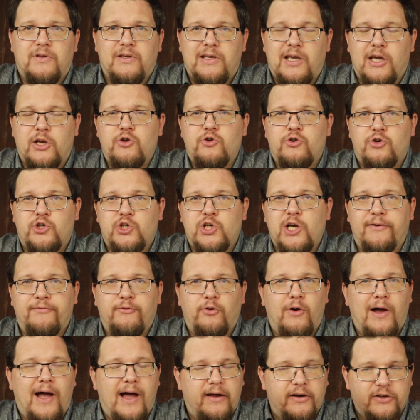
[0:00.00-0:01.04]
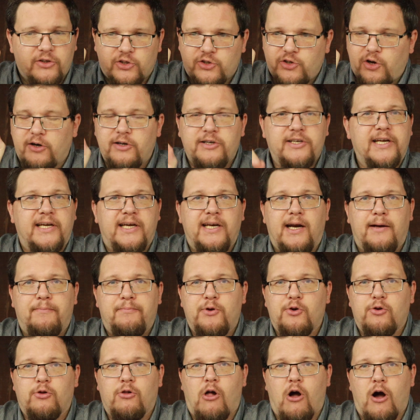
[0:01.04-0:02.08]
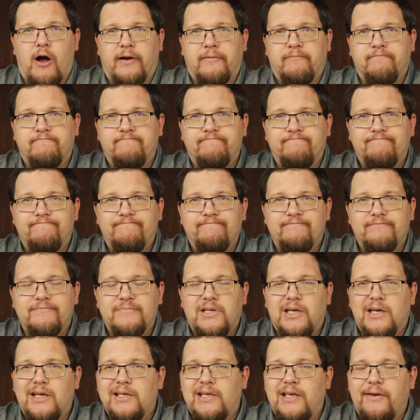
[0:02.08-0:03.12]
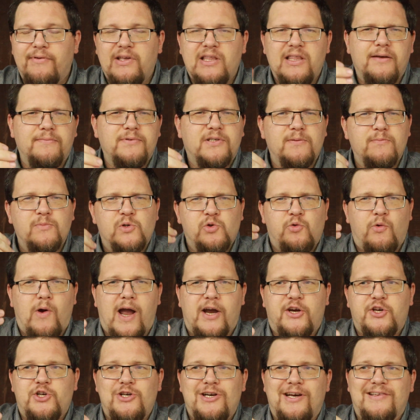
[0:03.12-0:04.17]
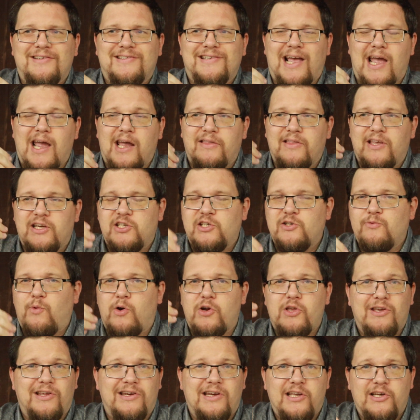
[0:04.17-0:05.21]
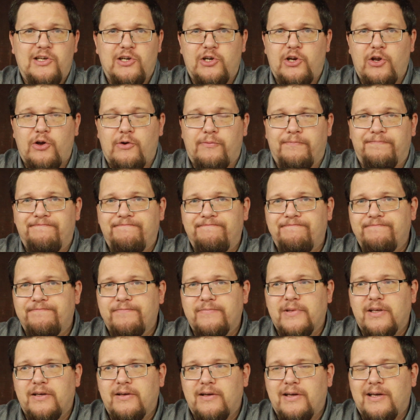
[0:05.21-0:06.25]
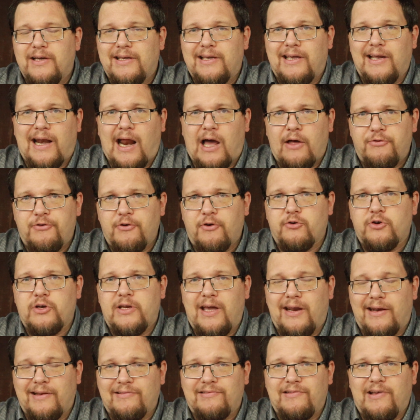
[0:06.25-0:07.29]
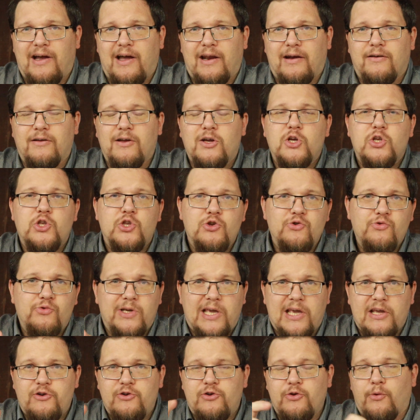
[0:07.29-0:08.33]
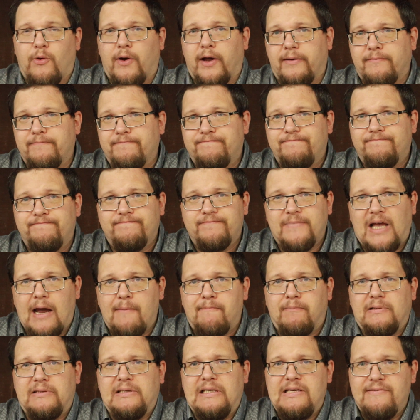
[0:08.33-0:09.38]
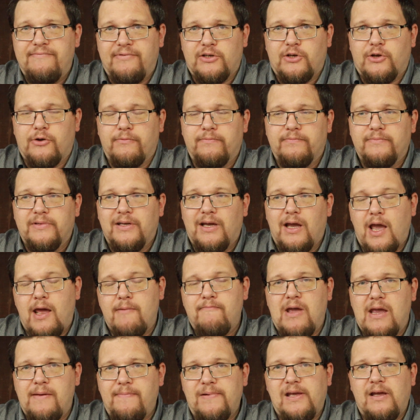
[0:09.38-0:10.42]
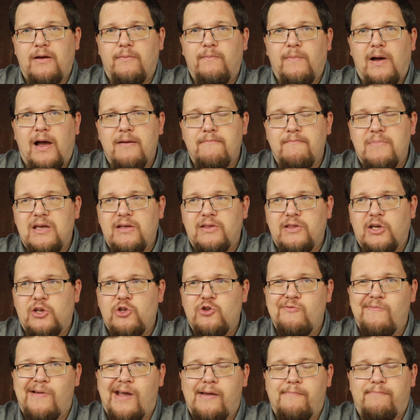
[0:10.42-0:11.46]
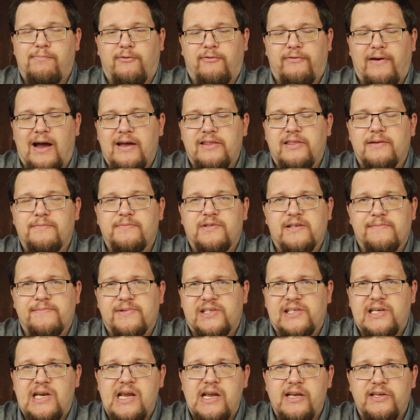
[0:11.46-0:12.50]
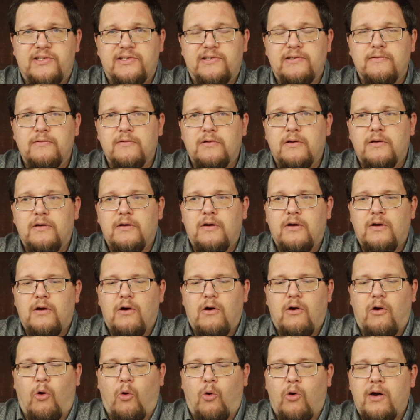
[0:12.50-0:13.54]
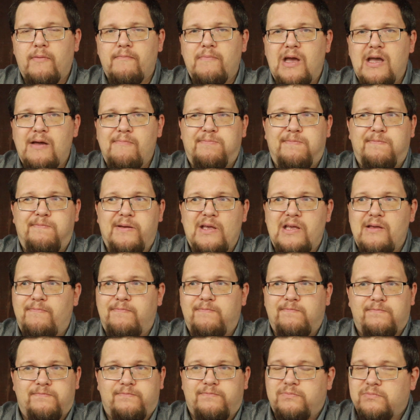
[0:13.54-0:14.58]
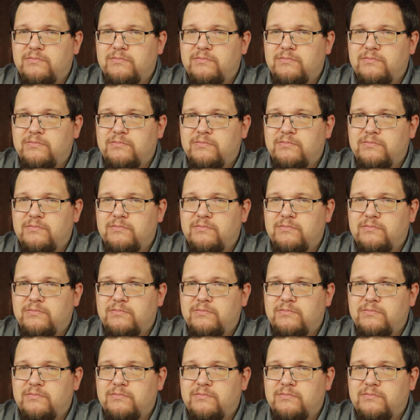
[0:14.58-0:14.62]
Get your shovel out and start digging up your lawn. Giving them some direction and saying, this is what you need to do. Get out there and get it done. You can do it. I believe in you. And maybe it might mean that you may provide them some seeds, or it may be